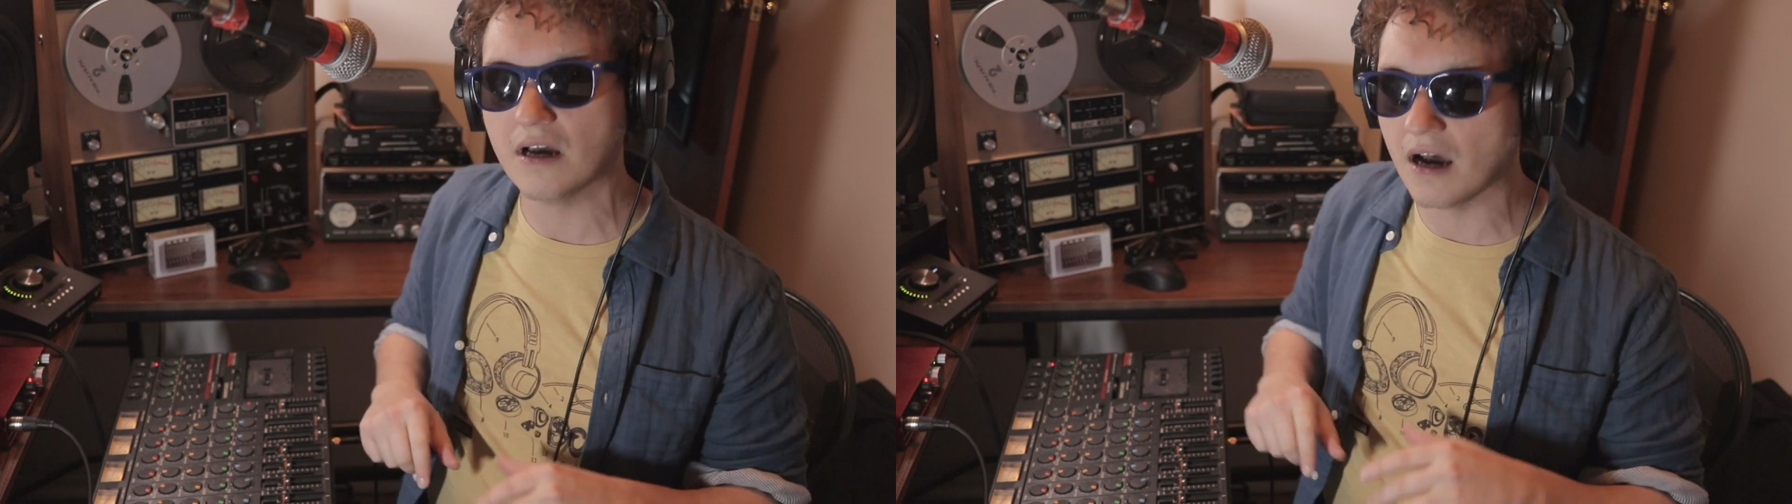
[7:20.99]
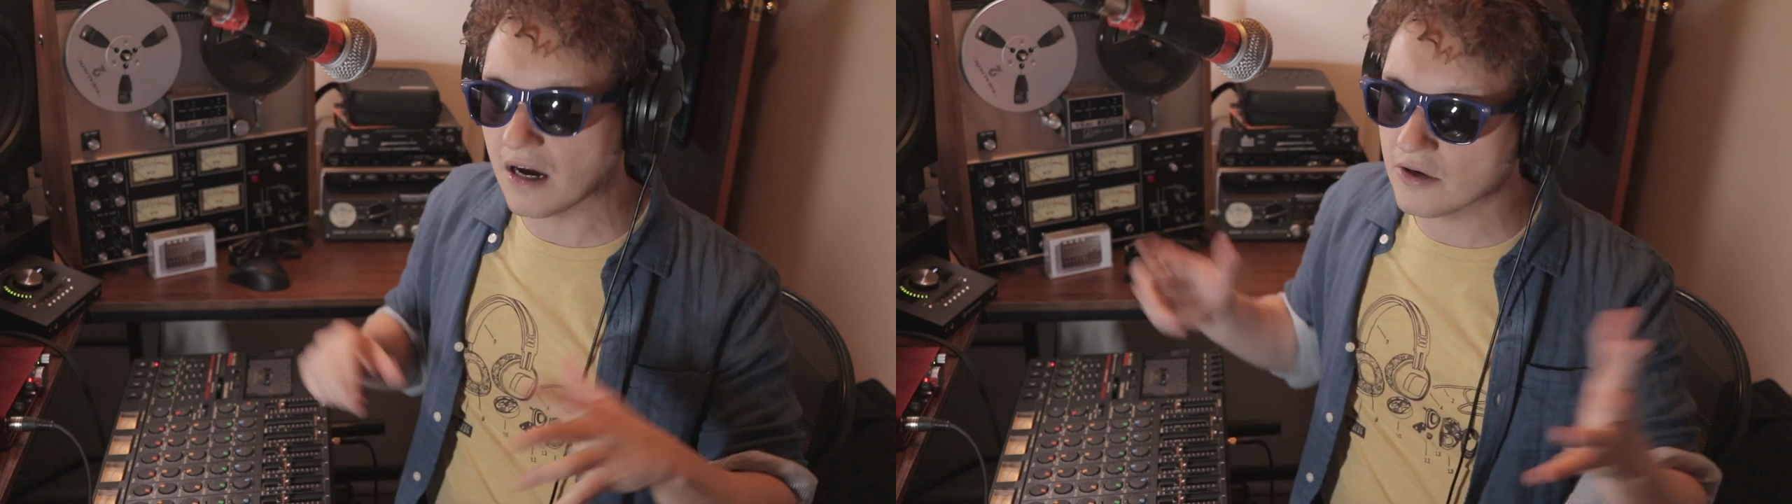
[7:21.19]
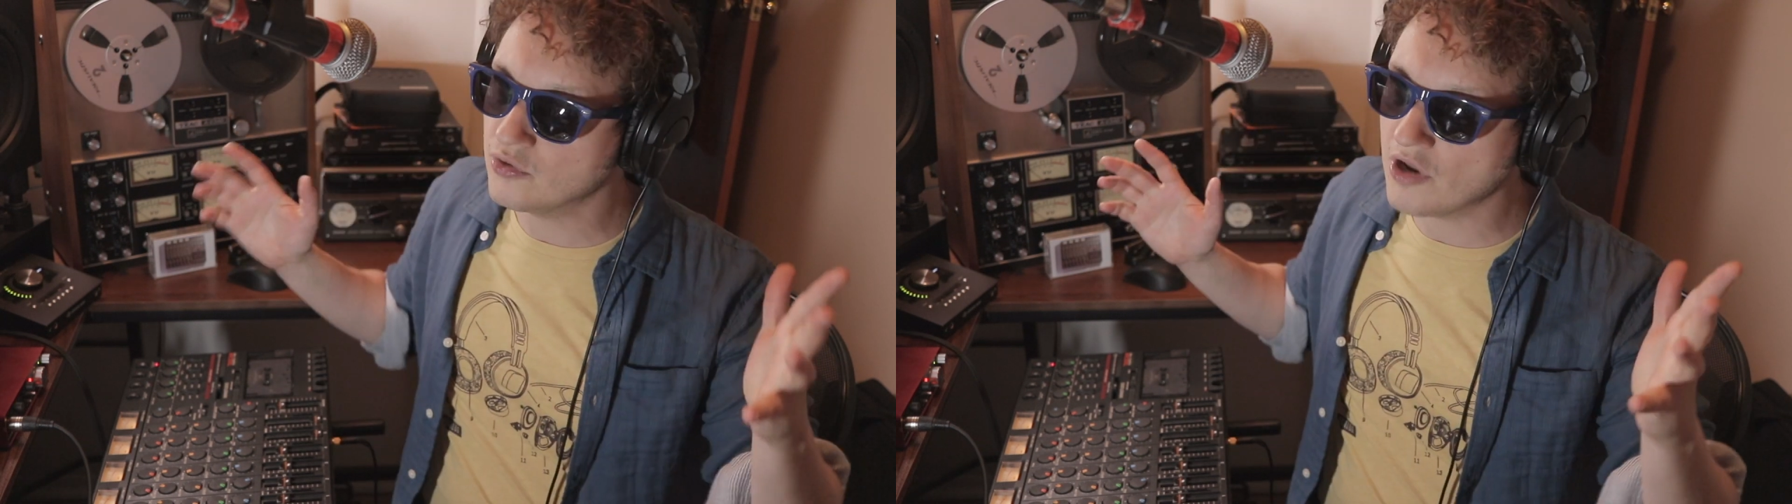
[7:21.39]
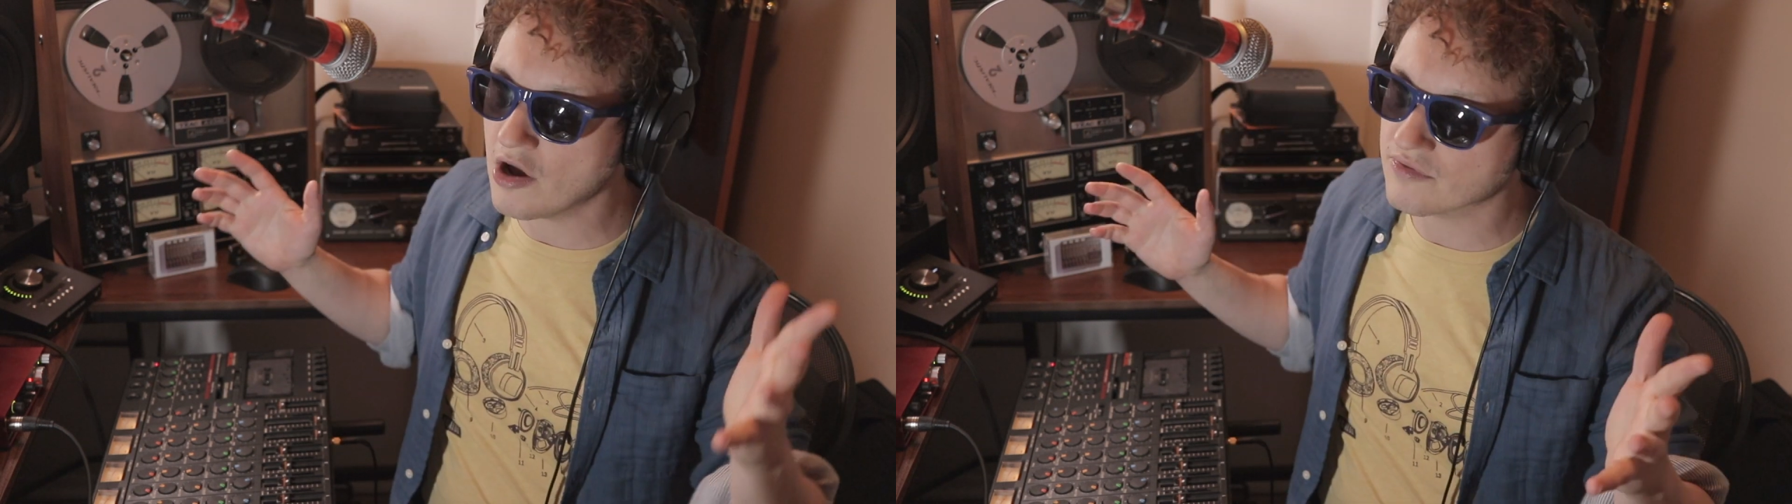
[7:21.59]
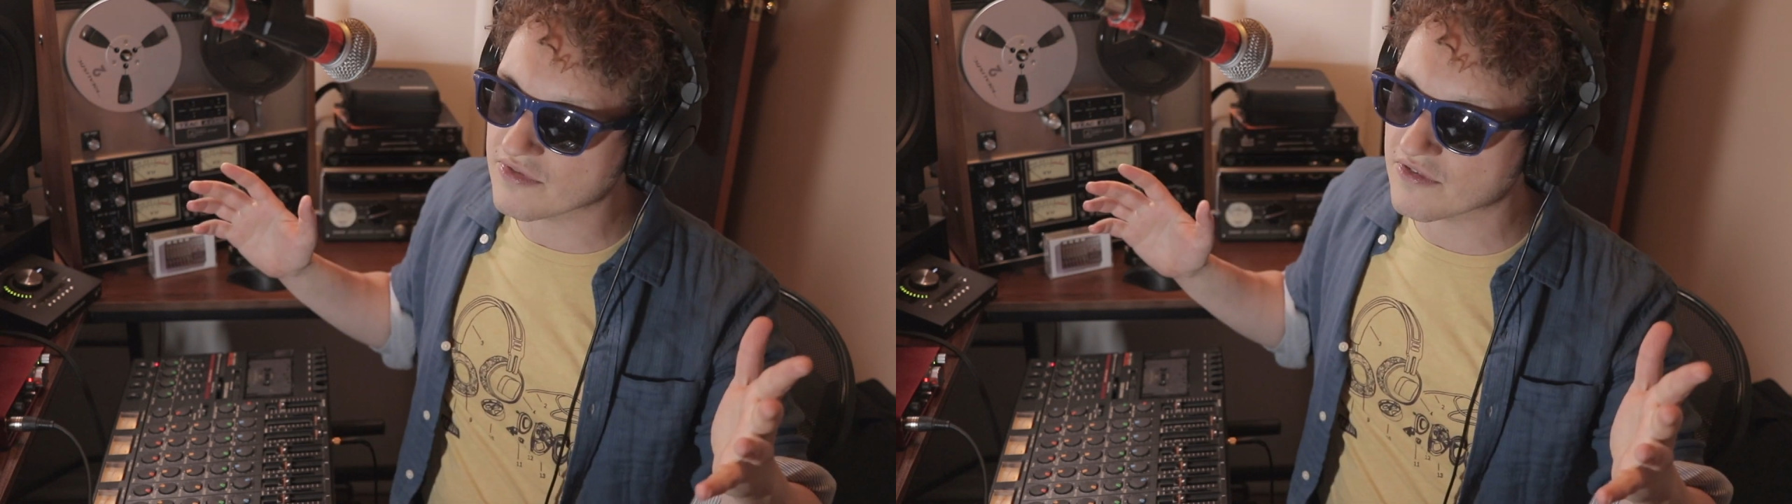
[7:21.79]
Who
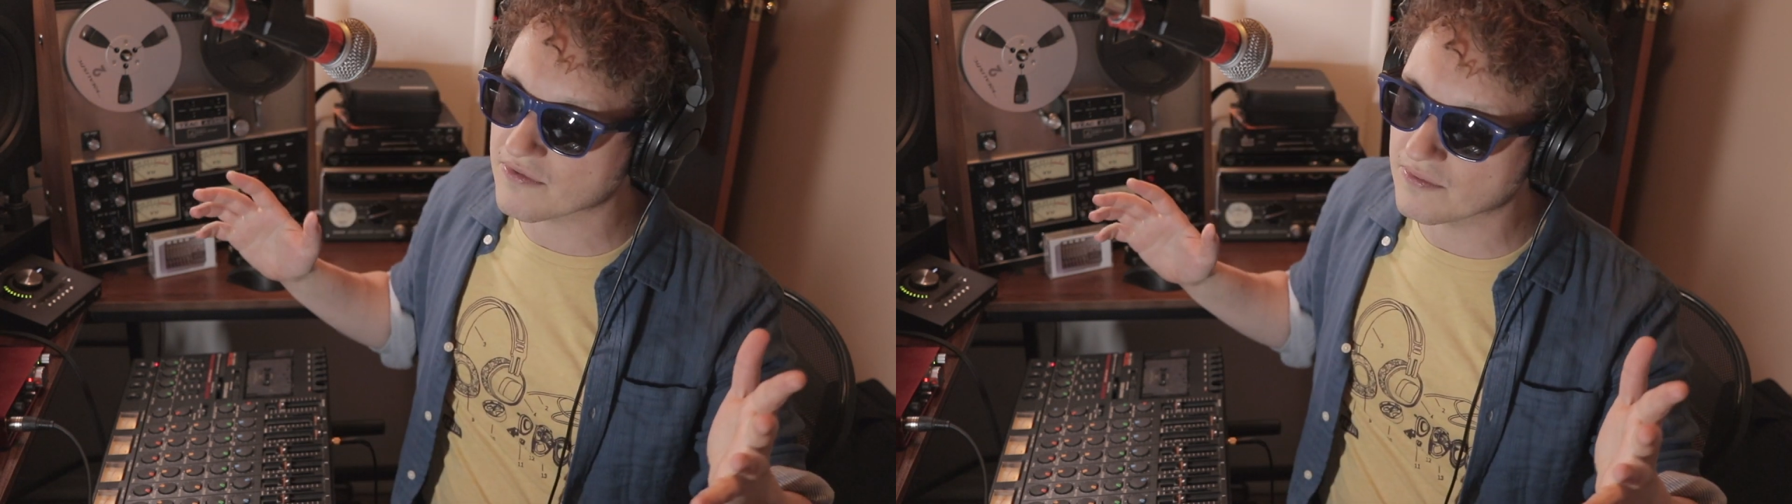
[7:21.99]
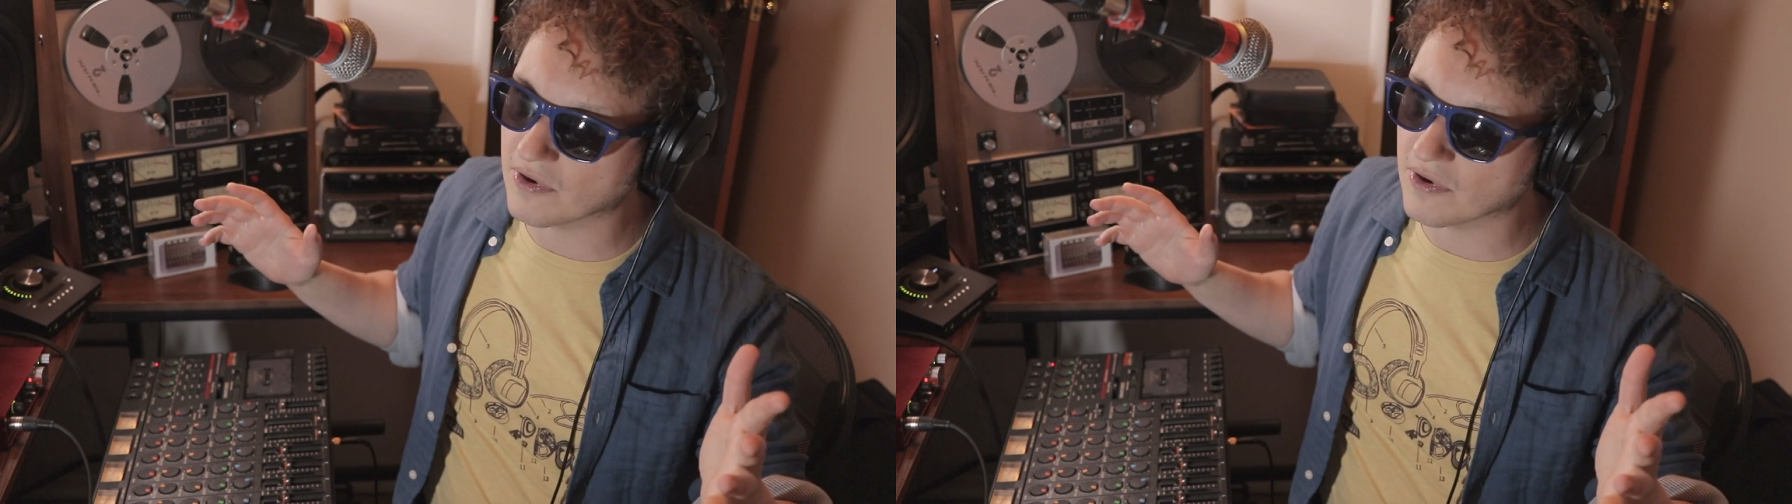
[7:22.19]
knows